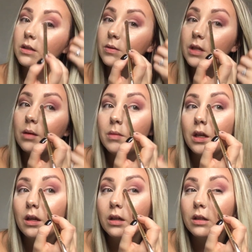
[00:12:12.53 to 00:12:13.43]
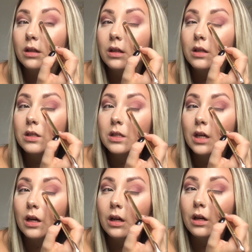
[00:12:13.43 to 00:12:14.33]
So same thing on this
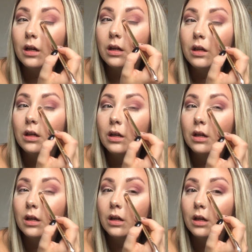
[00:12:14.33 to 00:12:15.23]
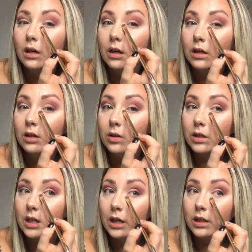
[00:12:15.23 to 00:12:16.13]
side. You
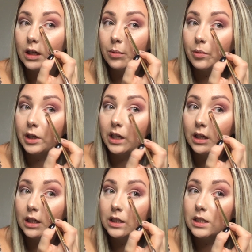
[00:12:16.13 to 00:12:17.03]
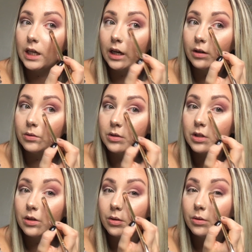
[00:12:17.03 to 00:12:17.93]
can tell like I'm bringing it down
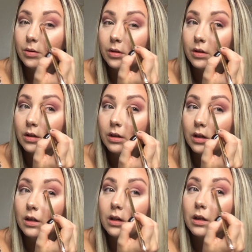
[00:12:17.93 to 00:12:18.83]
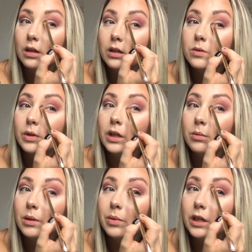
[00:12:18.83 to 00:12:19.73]
too, because we're going to
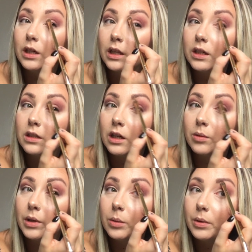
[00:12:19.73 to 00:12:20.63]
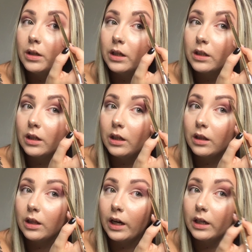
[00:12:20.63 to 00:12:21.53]
be putting that dark purple
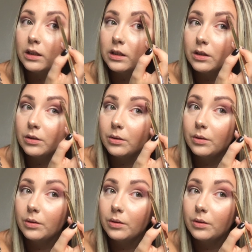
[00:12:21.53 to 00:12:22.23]
underneath the eye too.